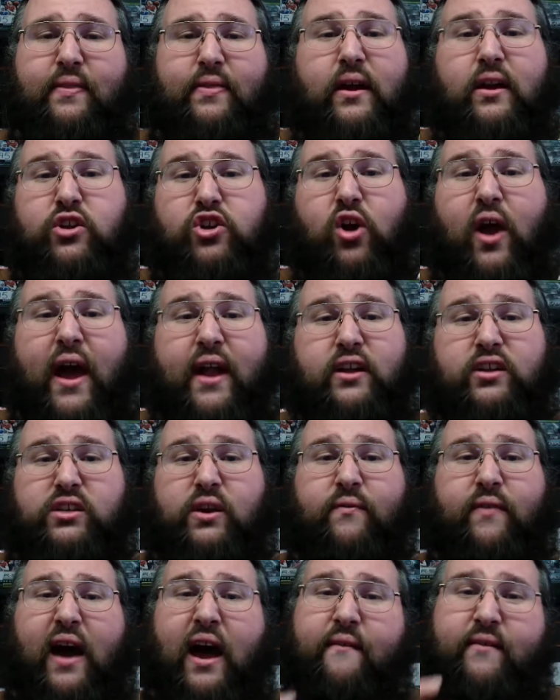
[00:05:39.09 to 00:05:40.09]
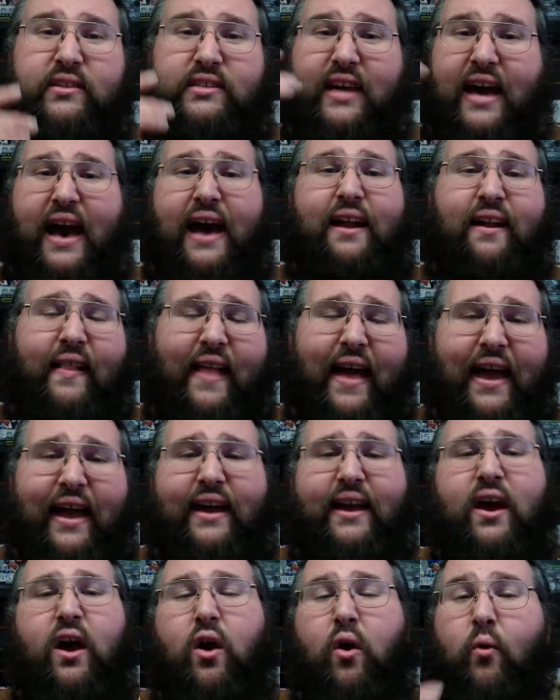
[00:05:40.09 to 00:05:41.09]
They're trying to survive. It's kind of
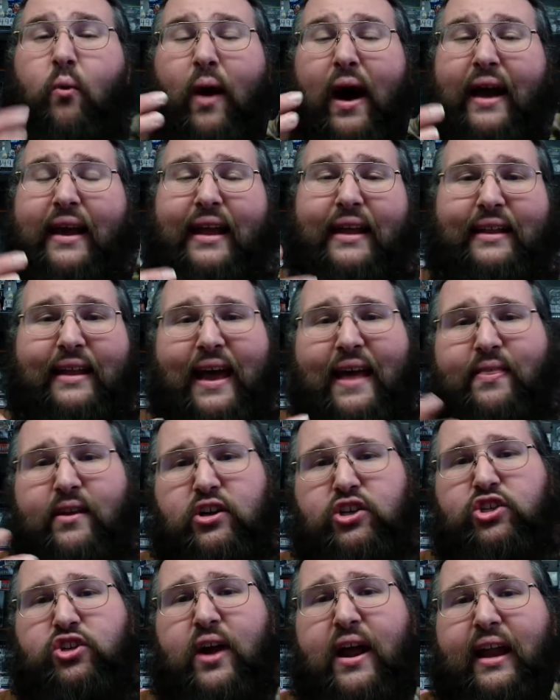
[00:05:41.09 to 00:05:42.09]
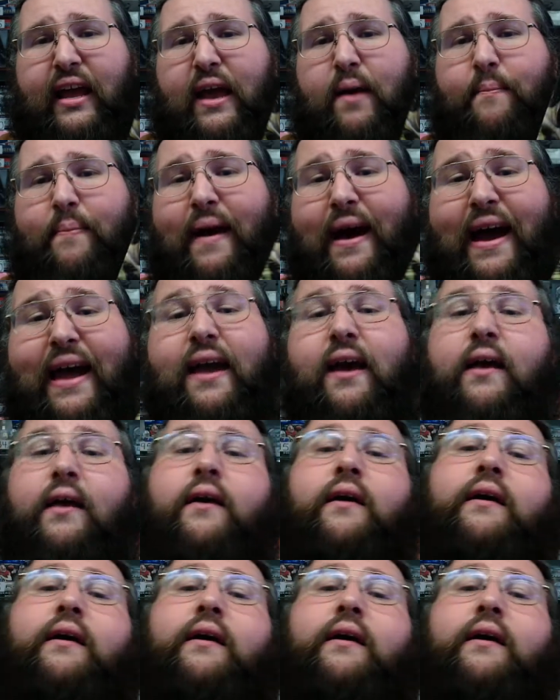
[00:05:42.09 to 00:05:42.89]
like Walking Dead. They're just trying to get by.